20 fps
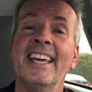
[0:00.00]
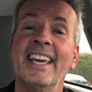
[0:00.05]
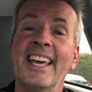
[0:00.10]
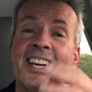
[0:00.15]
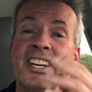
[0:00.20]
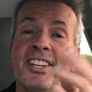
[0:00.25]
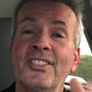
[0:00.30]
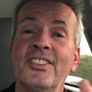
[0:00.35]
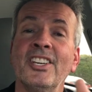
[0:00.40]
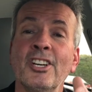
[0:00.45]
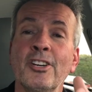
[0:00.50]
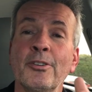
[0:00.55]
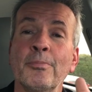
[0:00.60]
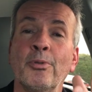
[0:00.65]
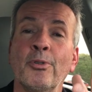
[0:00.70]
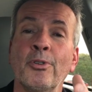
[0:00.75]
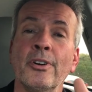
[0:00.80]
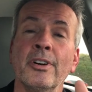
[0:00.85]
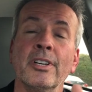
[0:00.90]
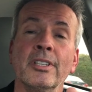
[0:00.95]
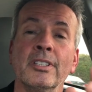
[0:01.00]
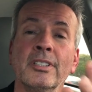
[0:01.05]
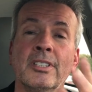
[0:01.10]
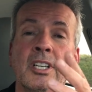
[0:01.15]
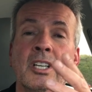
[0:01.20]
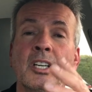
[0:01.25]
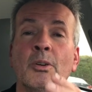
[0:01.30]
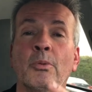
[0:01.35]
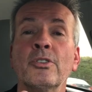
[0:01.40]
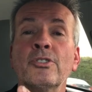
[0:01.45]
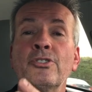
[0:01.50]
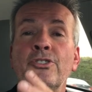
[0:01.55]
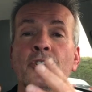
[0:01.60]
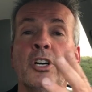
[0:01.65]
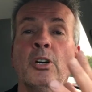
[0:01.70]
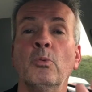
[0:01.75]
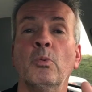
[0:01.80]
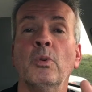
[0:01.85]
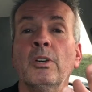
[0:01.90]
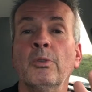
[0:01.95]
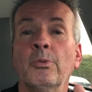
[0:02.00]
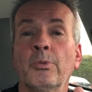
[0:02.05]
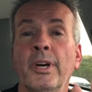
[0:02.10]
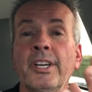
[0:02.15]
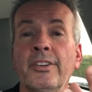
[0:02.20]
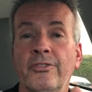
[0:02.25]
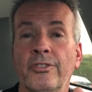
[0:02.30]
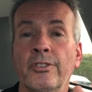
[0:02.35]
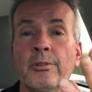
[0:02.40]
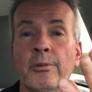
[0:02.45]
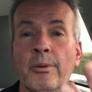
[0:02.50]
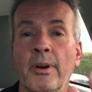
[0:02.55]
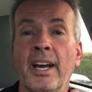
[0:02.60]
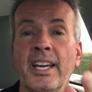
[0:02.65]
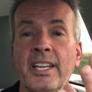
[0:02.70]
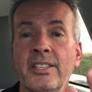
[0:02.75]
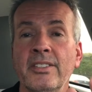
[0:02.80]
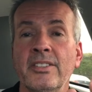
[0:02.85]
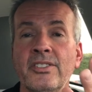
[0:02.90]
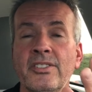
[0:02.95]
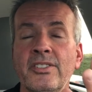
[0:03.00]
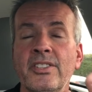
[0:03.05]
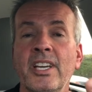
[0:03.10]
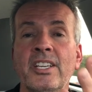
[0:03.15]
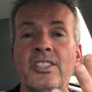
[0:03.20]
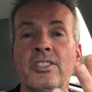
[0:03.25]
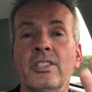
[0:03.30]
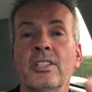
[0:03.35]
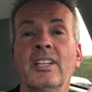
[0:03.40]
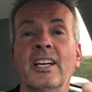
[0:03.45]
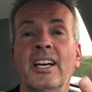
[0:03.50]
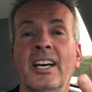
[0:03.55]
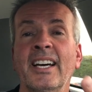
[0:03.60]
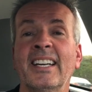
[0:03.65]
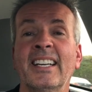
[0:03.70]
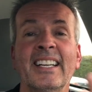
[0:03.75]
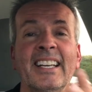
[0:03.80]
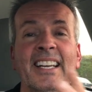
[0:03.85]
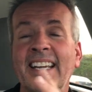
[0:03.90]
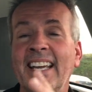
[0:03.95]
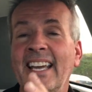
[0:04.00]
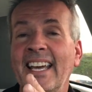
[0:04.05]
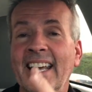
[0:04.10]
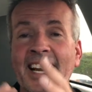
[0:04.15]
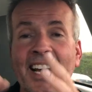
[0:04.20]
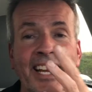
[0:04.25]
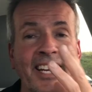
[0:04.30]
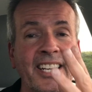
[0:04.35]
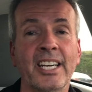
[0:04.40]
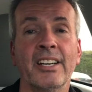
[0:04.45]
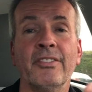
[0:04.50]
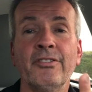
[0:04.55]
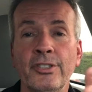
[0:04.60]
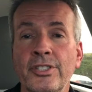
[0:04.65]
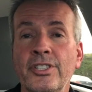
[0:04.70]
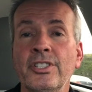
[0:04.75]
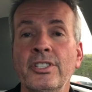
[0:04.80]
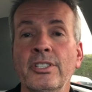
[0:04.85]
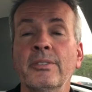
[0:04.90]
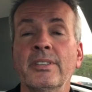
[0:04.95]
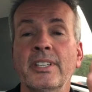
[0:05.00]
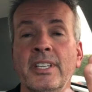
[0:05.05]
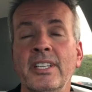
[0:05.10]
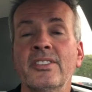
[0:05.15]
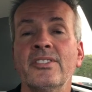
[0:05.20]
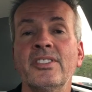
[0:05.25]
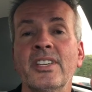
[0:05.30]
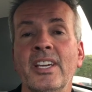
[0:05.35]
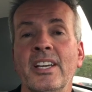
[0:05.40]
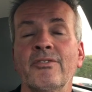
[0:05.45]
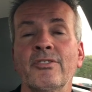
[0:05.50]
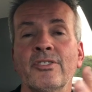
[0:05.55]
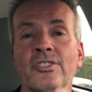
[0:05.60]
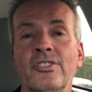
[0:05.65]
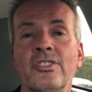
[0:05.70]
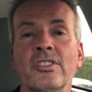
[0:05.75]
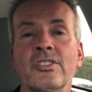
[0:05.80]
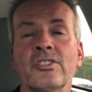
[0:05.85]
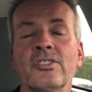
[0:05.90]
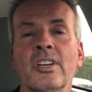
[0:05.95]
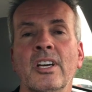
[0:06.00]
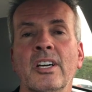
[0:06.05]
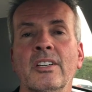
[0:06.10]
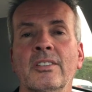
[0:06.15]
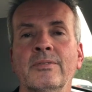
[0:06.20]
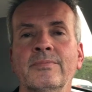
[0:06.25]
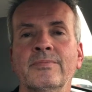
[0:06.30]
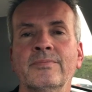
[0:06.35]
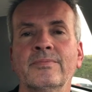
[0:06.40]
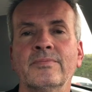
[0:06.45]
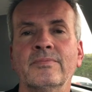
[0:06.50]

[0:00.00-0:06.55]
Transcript: and at the airport, where Joe will wait for a ride in the staging lot and I never do in San Francisco.